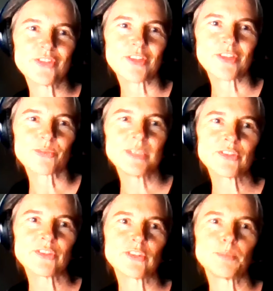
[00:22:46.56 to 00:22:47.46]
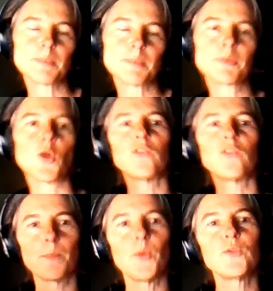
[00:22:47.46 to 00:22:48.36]
as researchers, but
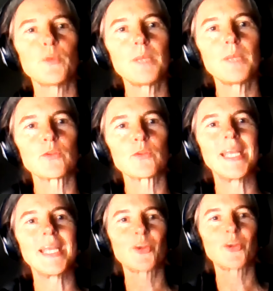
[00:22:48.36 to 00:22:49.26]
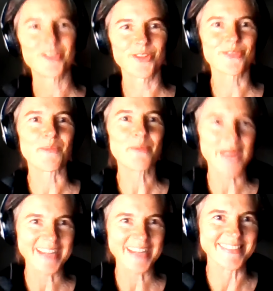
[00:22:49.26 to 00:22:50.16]
also because we get questions from
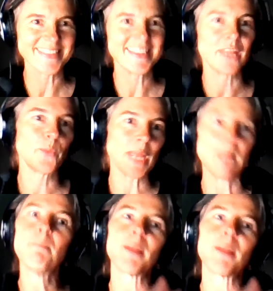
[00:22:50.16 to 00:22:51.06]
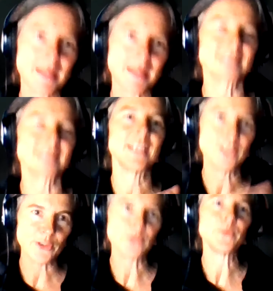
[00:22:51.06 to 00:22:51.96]
practice and then we implement, let's say,
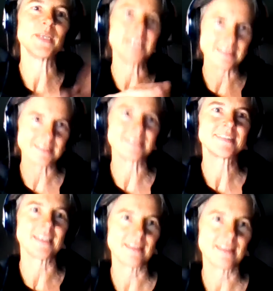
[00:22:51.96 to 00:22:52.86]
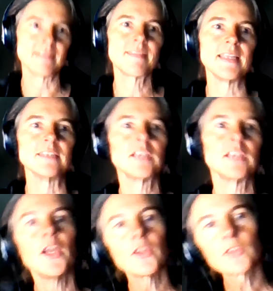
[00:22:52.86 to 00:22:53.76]
new additions and things.
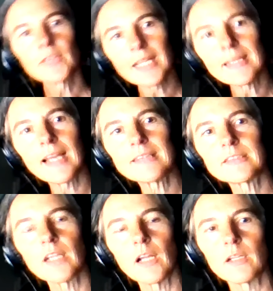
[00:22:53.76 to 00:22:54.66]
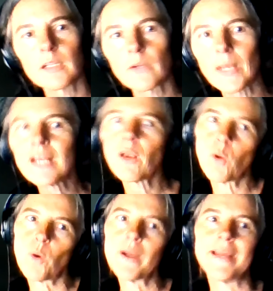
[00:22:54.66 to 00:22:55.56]
So that has quite a
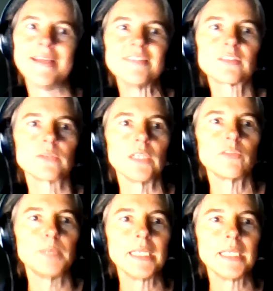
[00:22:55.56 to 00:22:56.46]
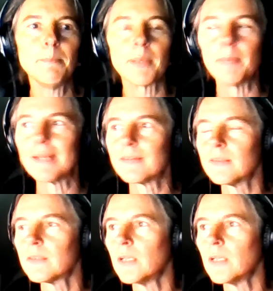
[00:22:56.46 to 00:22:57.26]
long history of being implemented.